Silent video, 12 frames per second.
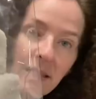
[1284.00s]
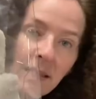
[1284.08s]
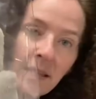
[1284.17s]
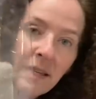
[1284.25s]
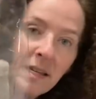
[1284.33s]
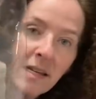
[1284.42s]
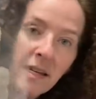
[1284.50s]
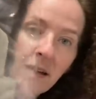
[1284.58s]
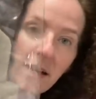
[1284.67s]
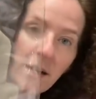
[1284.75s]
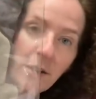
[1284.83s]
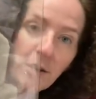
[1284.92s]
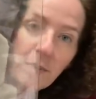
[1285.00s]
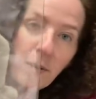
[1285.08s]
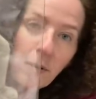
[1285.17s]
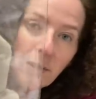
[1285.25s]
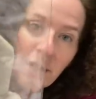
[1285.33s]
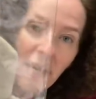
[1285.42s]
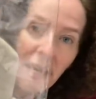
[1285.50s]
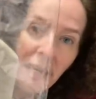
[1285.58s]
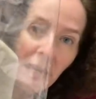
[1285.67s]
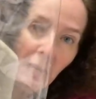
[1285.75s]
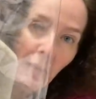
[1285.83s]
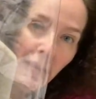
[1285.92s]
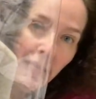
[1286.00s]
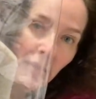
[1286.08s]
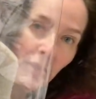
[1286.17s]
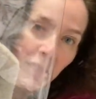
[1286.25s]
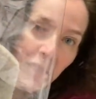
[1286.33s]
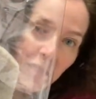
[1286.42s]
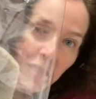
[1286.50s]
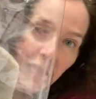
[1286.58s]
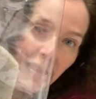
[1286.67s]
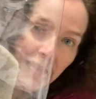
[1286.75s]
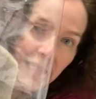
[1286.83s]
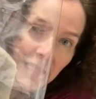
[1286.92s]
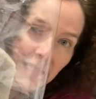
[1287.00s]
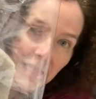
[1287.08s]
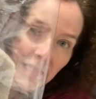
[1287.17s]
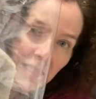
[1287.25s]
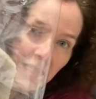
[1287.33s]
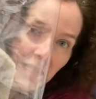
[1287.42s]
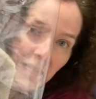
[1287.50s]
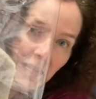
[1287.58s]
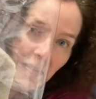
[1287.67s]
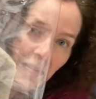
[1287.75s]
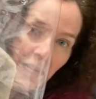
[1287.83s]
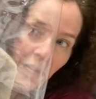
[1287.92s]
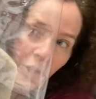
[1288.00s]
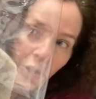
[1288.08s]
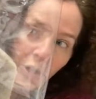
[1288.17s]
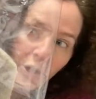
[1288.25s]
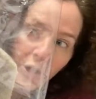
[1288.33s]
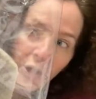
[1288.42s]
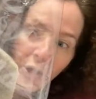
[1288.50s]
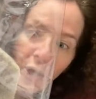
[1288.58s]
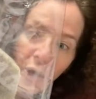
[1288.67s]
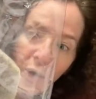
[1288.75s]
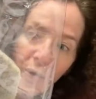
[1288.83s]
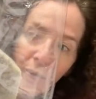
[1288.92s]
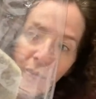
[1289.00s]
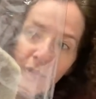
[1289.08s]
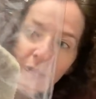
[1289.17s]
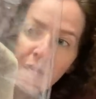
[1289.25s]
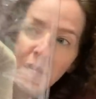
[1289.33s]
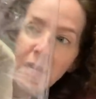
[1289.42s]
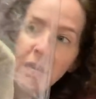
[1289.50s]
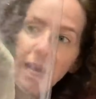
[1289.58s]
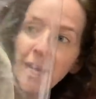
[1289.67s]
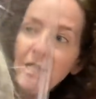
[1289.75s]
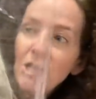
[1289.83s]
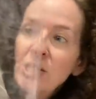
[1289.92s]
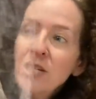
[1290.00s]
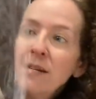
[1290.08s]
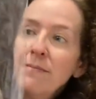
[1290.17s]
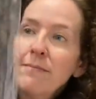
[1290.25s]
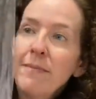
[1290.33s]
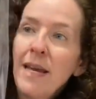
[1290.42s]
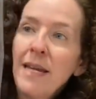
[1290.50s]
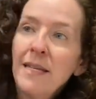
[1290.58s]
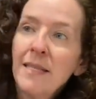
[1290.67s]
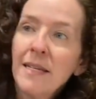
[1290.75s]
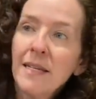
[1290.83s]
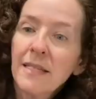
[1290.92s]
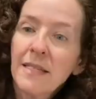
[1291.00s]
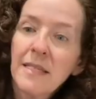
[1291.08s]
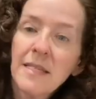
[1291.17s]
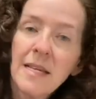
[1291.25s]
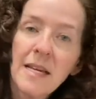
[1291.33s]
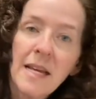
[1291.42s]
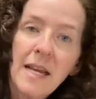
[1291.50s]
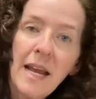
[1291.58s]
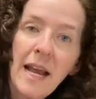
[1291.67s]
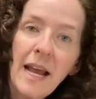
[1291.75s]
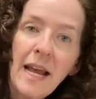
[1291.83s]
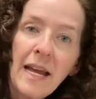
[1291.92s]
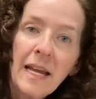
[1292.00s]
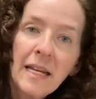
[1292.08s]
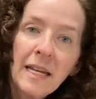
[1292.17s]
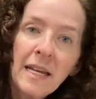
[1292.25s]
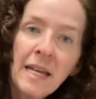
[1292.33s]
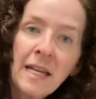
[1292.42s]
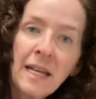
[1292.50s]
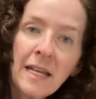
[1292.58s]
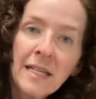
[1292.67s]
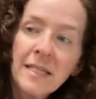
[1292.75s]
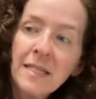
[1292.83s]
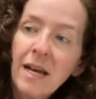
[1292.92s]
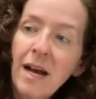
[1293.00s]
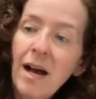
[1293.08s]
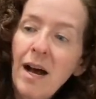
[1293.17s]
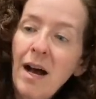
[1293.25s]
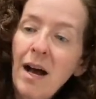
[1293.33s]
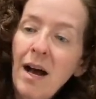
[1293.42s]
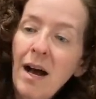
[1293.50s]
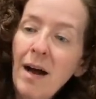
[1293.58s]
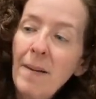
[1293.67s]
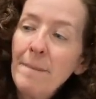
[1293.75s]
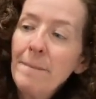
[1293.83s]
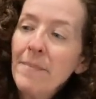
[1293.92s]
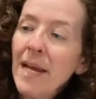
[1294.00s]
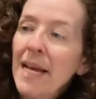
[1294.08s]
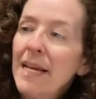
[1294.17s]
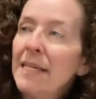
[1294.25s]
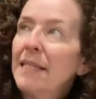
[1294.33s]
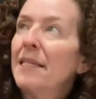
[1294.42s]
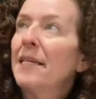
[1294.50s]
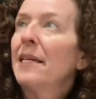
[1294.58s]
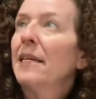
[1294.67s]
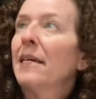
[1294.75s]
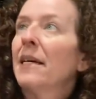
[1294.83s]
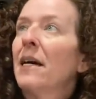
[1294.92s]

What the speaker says: see the bow tie? Wait, look at the glasses. Look at the nose. And she made this, and it is amazing.